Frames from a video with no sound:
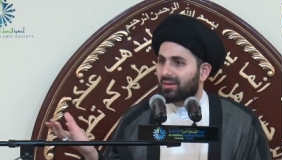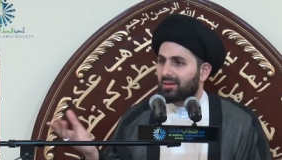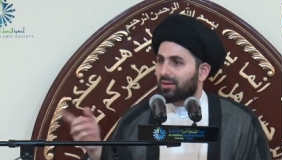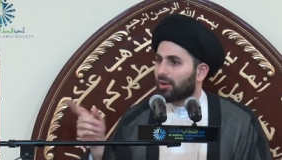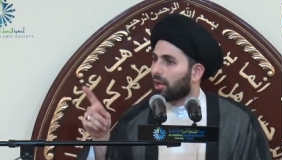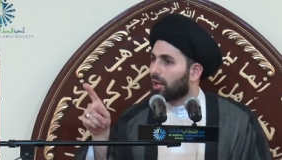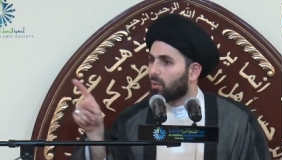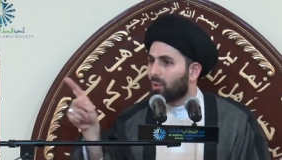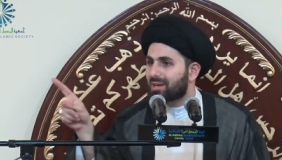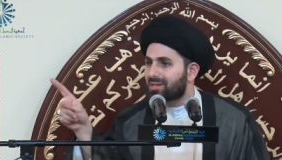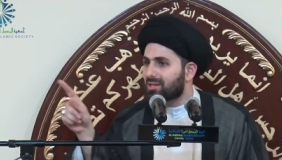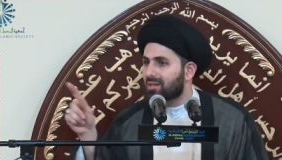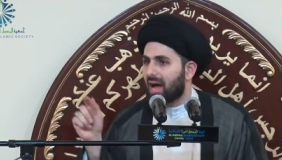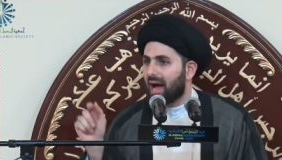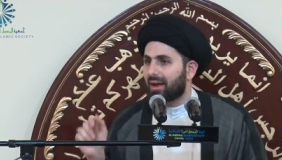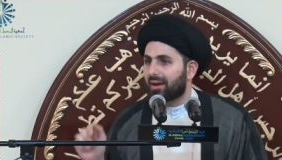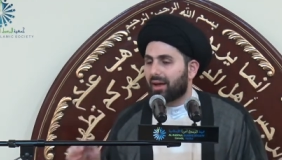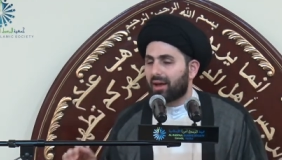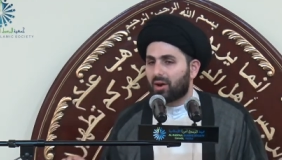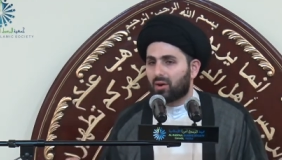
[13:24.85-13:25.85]
He was
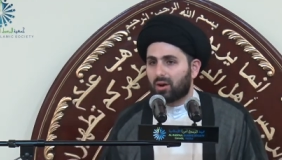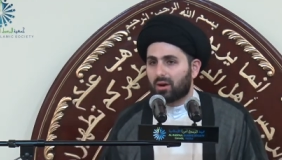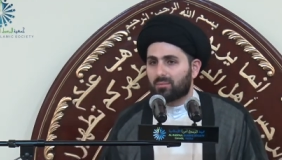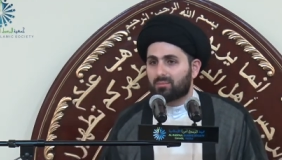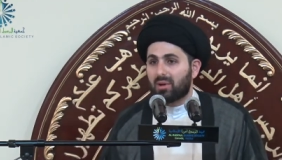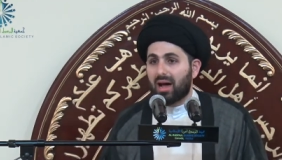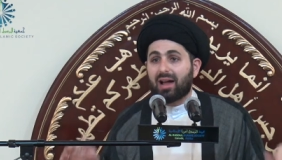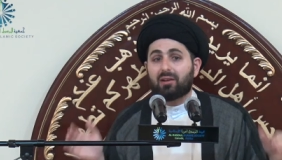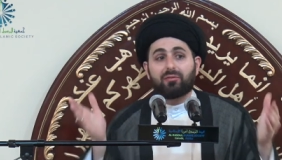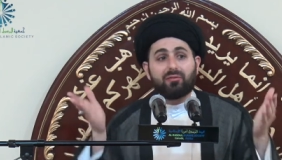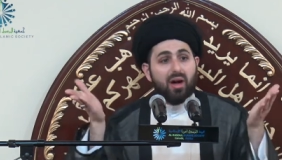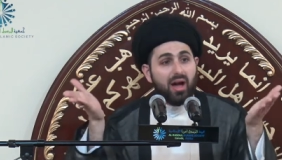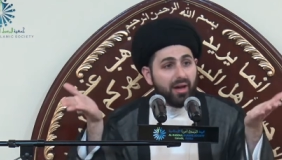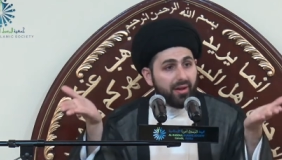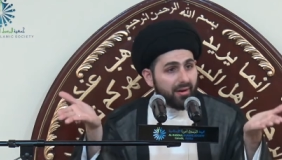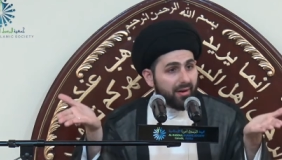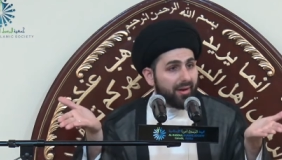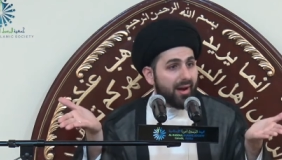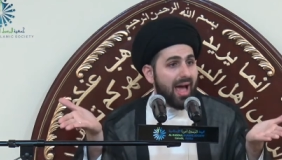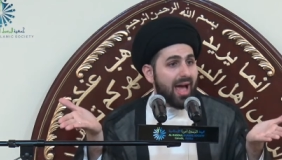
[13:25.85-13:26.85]
not Arab. Al-Fakhr
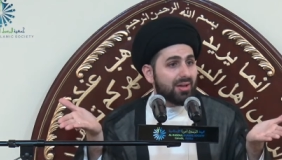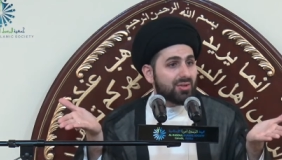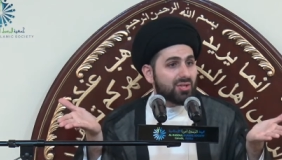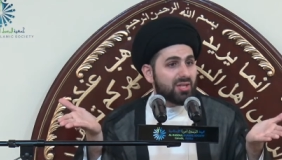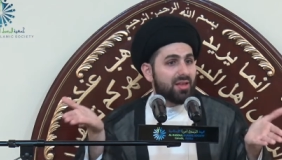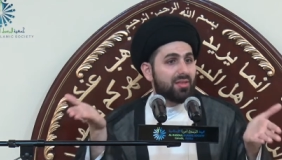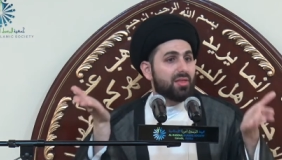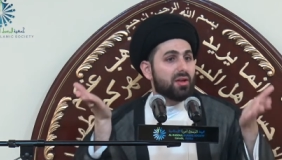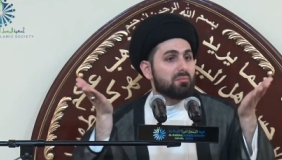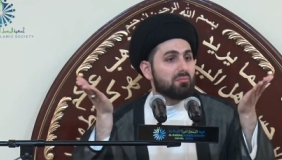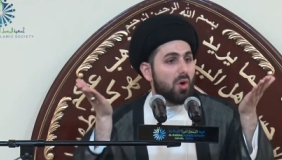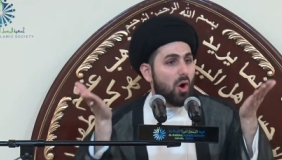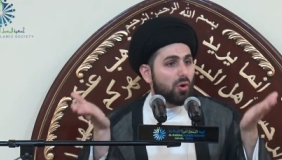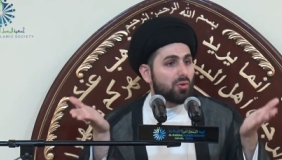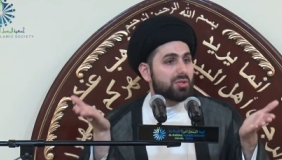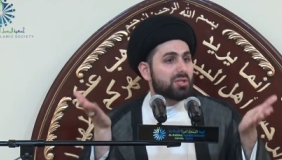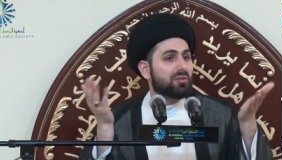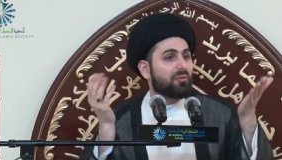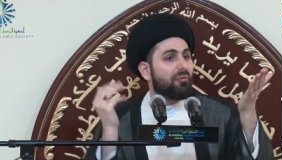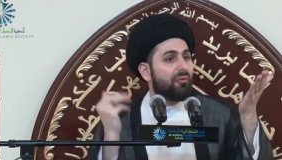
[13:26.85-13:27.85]
al-Razi, the
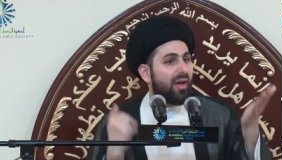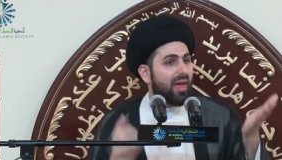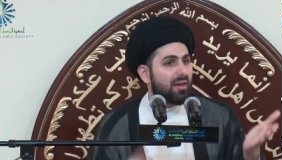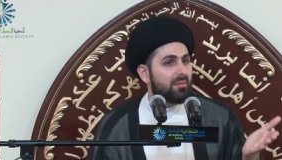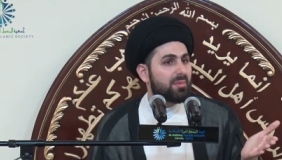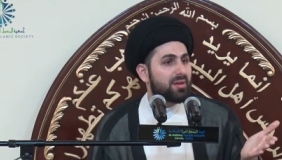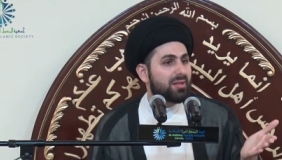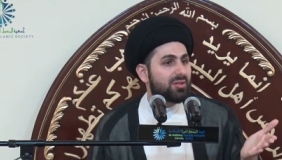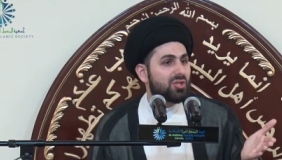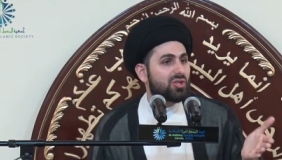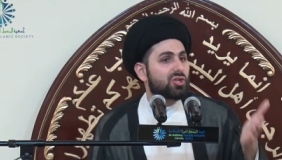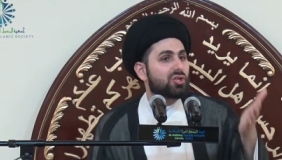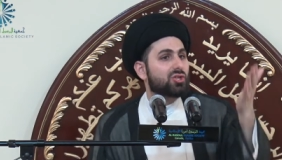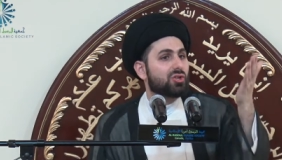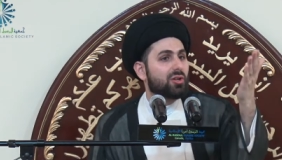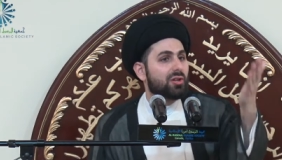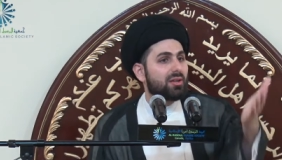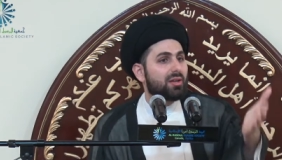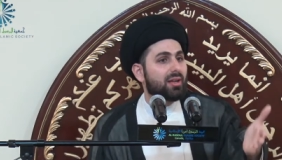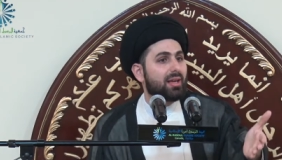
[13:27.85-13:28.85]
most famous
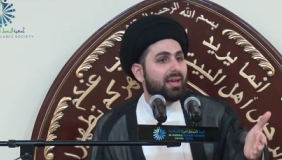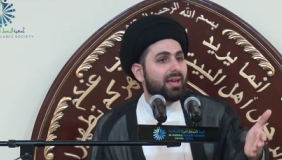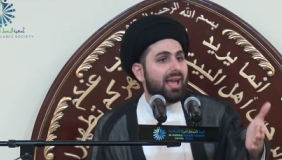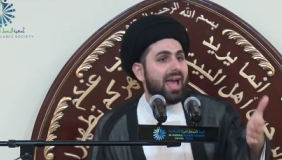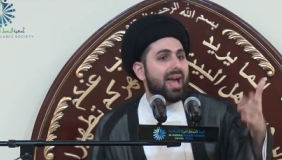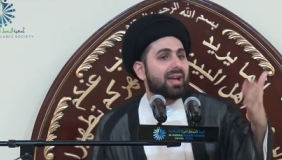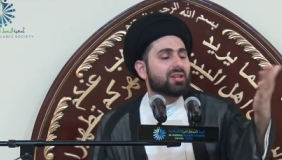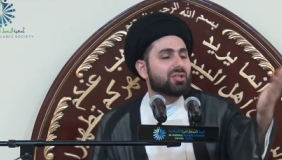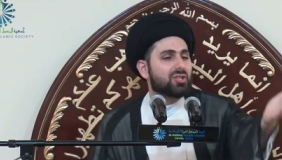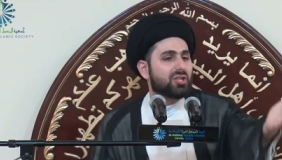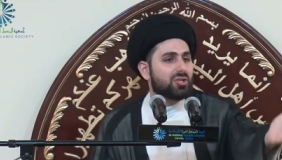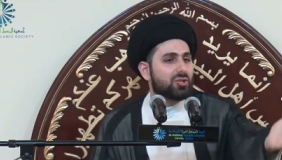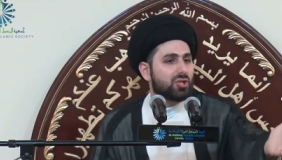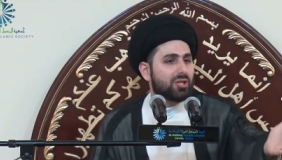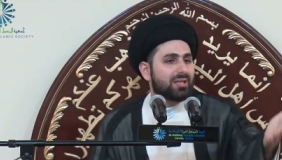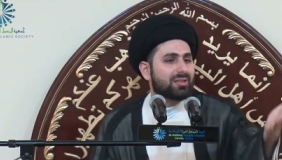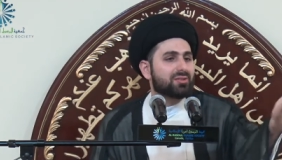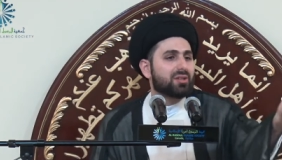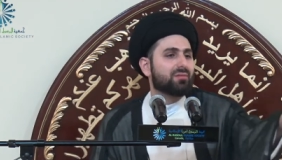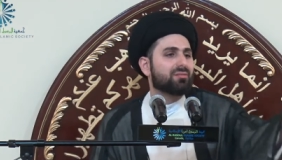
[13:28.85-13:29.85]
Sunni
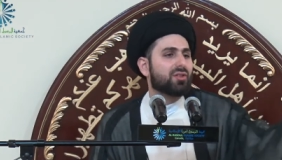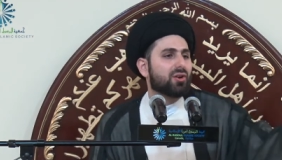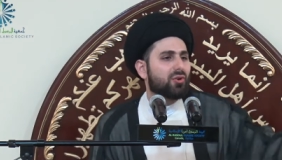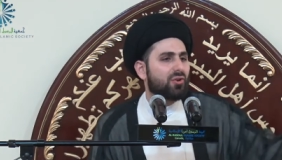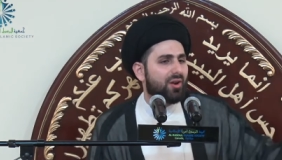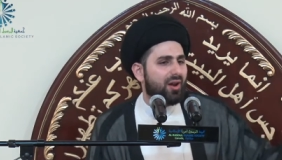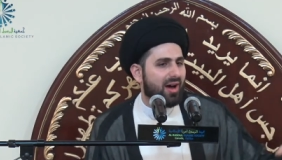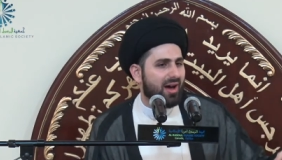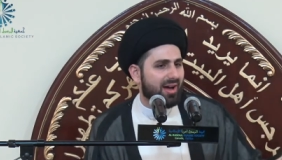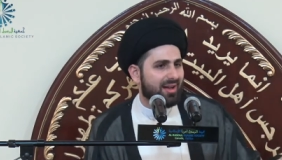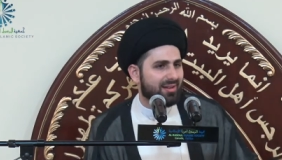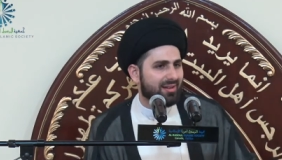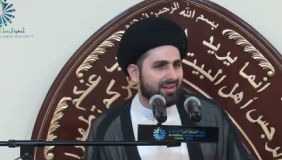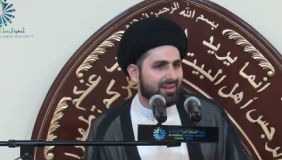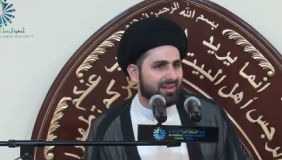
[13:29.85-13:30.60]
exegete of the Quran.